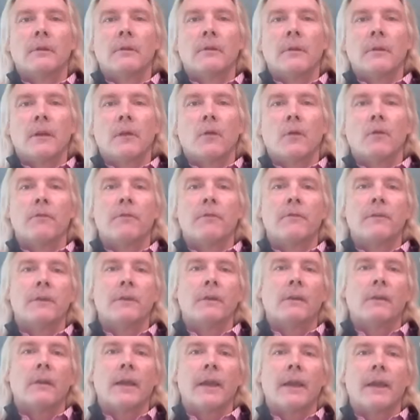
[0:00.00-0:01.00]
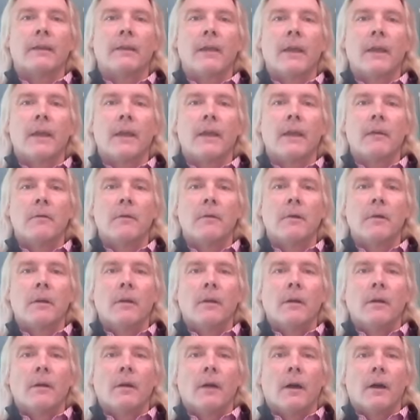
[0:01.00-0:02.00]
They don't feel like they
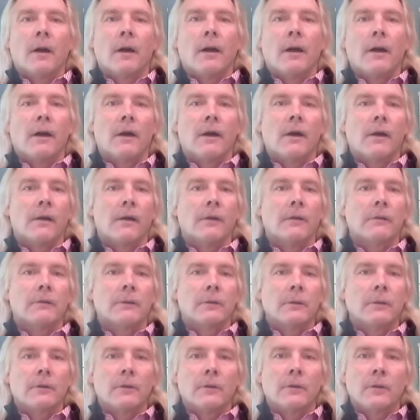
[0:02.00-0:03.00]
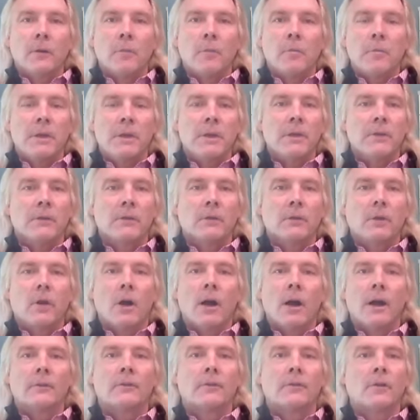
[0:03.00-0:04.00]
are going to be here
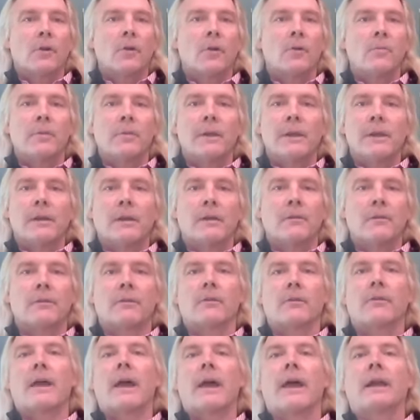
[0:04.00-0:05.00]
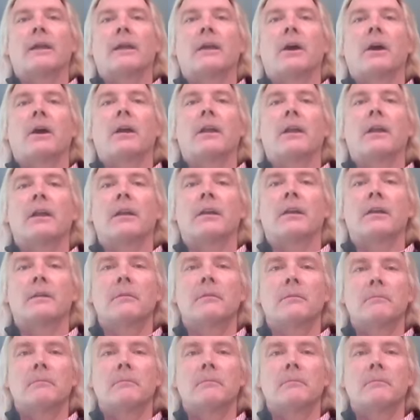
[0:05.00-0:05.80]
long term because they're not cutting it.